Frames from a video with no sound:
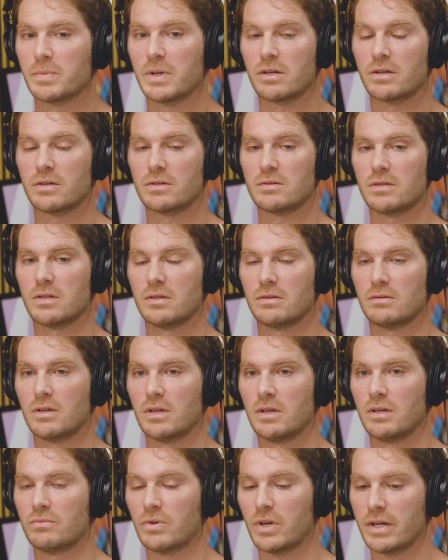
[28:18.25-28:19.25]
because it
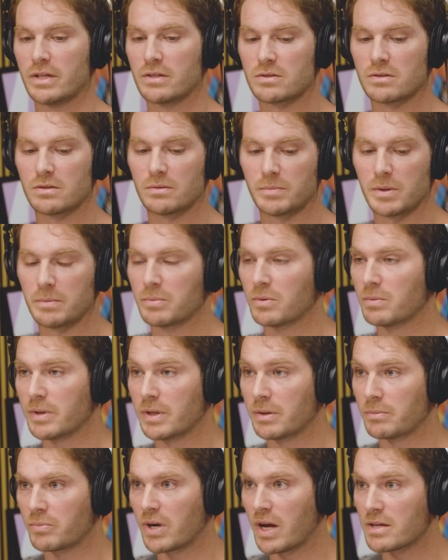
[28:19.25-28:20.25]
relates to people
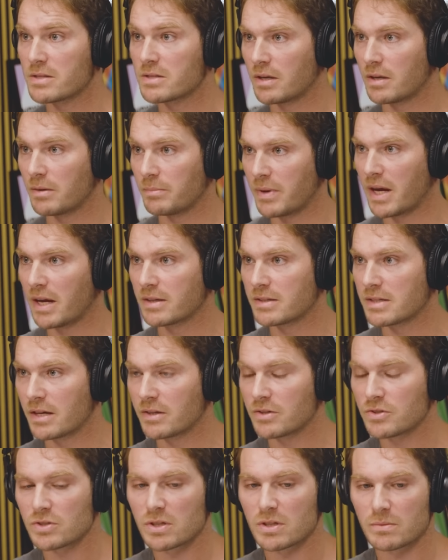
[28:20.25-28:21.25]
being present and paying
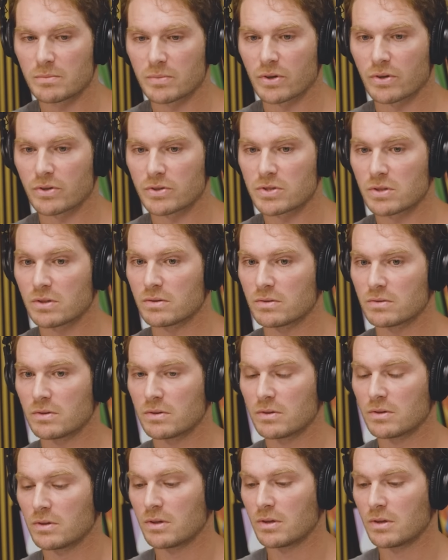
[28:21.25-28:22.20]
attention, but also